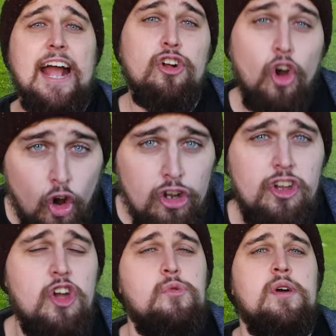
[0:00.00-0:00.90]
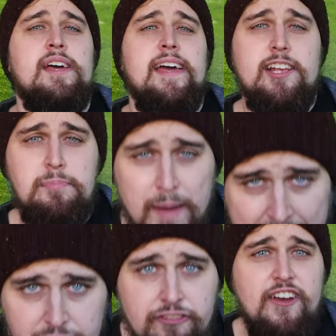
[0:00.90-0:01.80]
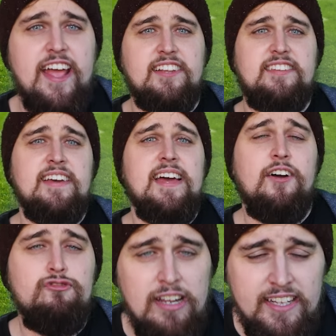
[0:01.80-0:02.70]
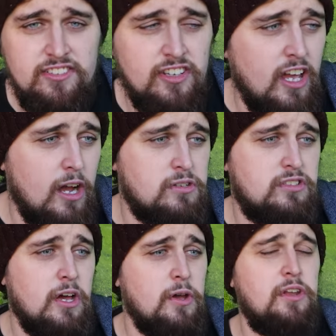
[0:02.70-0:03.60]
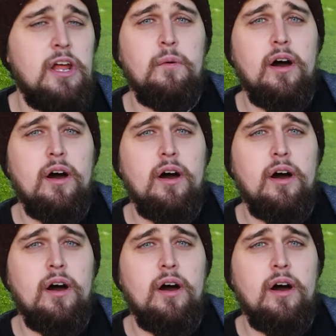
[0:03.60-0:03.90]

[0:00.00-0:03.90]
and Nkunku is back fit and ready to go. So you know